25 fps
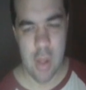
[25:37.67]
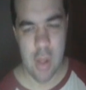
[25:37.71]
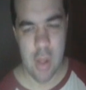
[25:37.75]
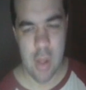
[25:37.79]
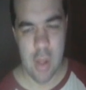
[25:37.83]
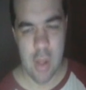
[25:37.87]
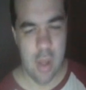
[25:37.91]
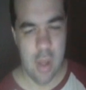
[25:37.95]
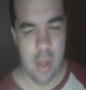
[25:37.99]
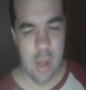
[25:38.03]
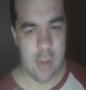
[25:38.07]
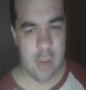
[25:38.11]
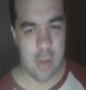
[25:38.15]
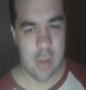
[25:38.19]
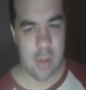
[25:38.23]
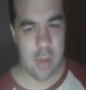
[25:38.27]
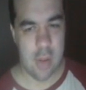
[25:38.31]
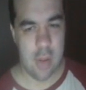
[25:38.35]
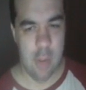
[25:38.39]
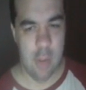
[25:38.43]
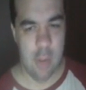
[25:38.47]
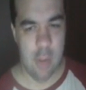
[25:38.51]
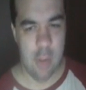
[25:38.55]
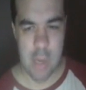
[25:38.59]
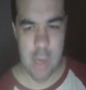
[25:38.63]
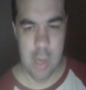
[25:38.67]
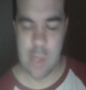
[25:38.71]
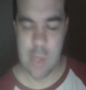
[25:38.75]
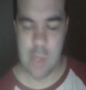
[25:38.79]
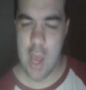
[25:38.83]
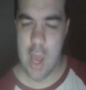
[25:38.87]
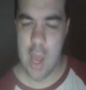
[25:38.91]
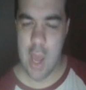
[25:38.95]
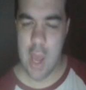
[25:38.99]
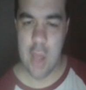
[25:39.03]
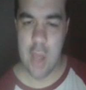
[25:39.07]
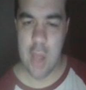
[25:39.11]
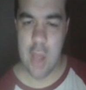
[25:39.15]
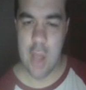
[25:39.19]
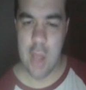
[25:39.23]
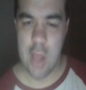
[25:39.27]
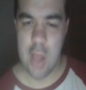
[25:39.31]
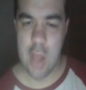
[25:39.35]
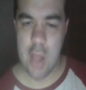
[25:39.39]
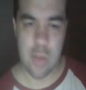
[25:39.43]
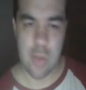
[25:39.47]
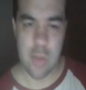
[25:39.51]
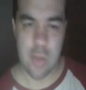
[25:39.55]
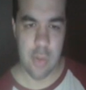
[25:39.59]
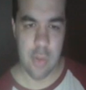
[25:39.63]
going to this prom or
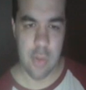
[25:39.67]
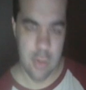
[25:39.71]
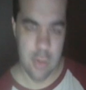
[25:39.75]
whatever.